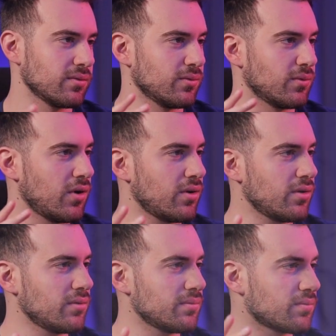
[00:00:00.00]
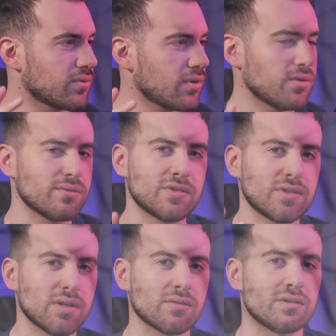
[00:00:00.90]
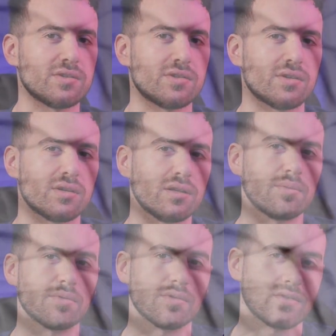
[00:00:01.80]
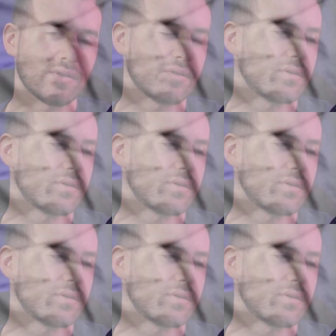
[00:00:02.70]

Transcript: Wall Pro Series clippers.